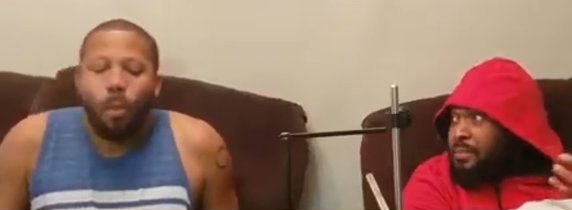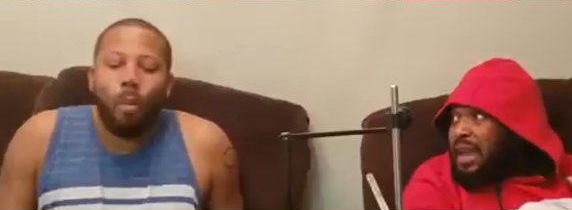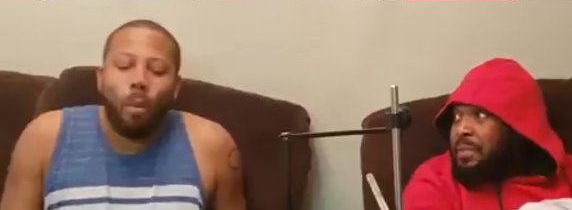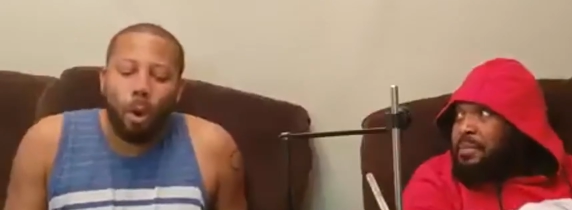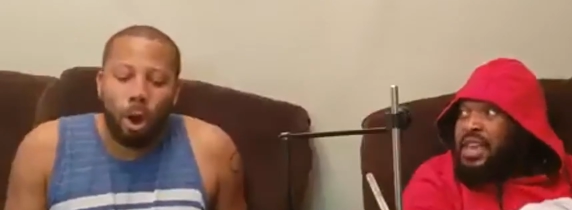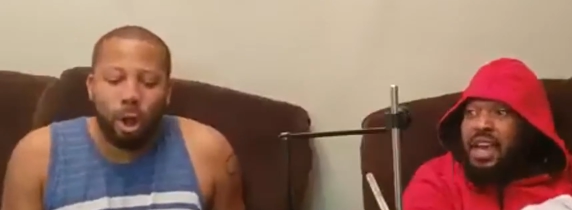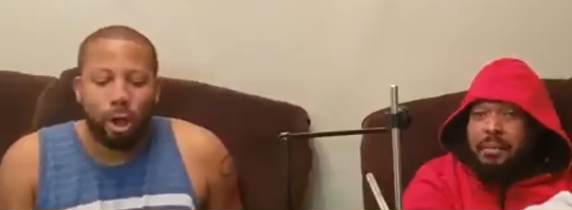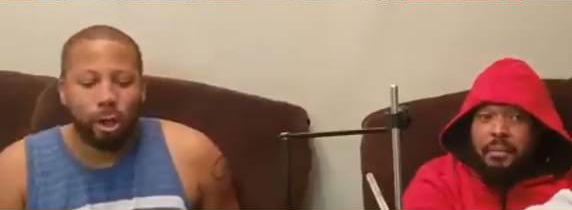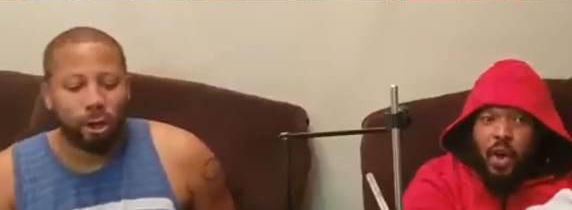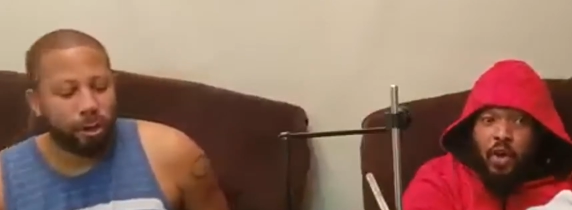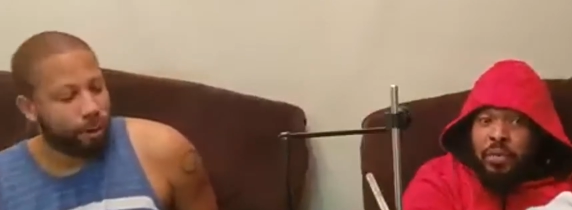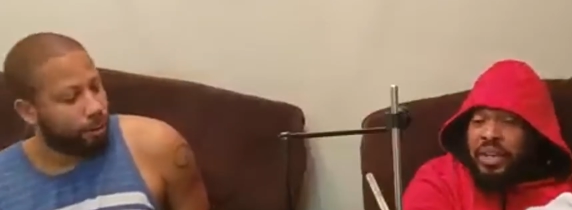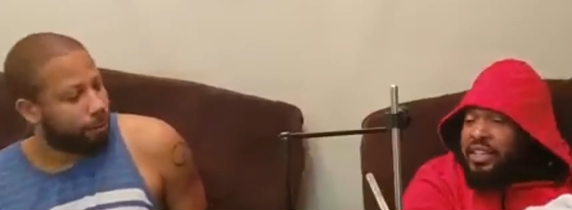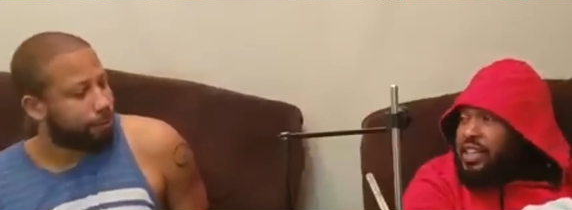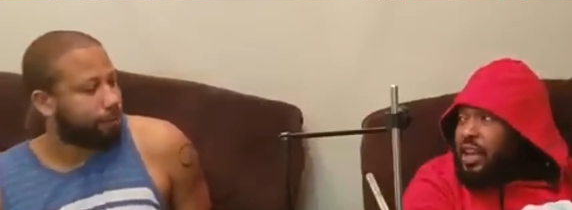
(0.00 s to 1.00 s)
Speaker 1: may be a
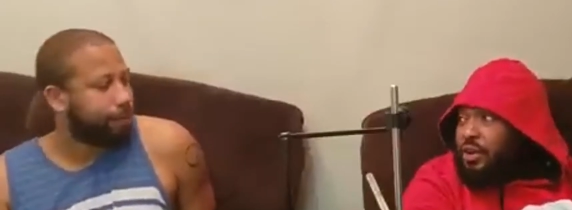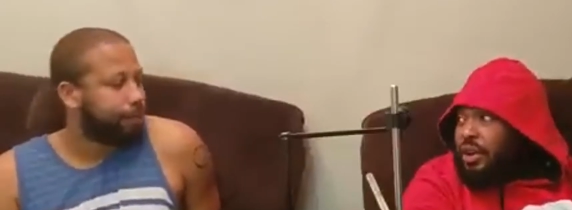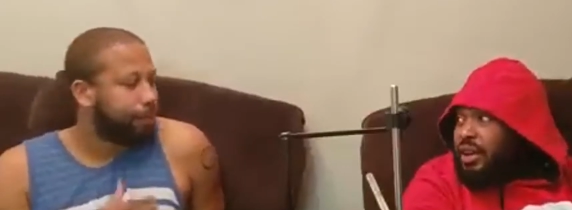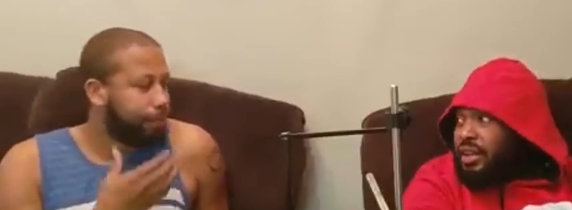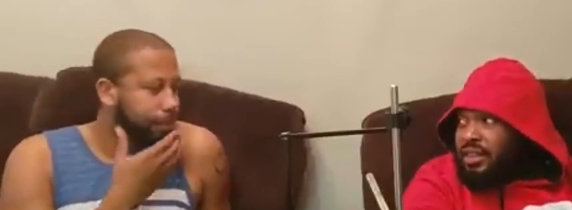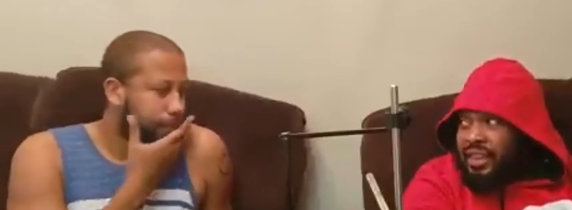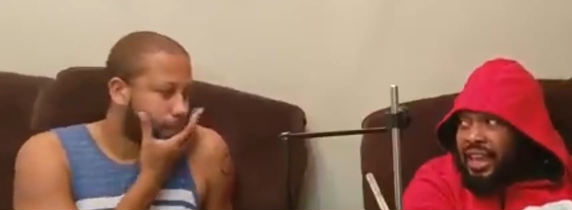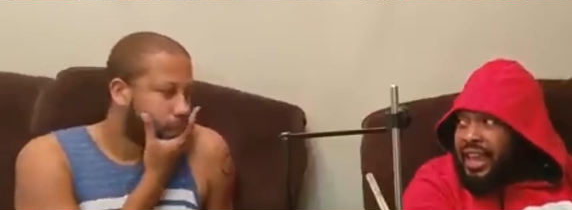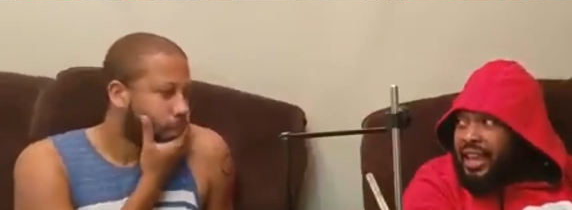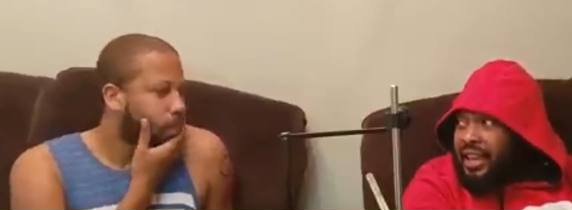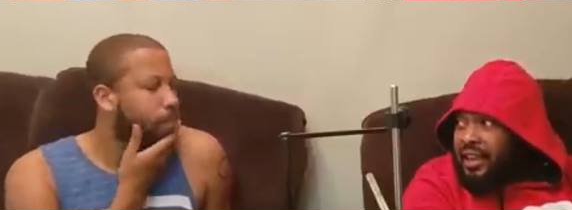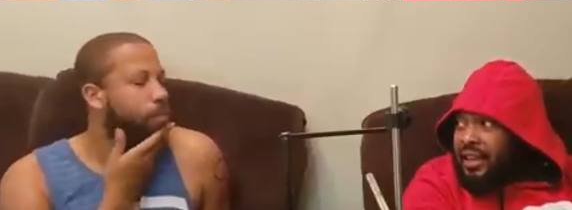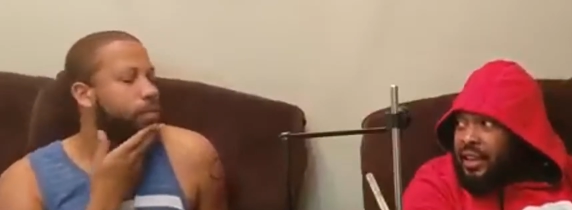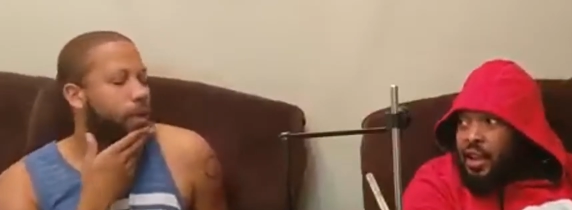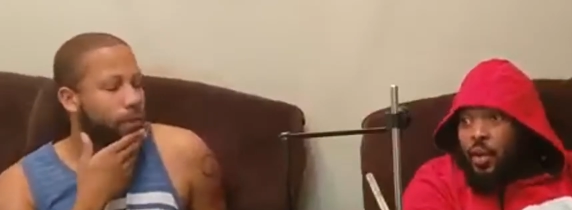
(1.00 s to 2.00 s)
momentarily thing.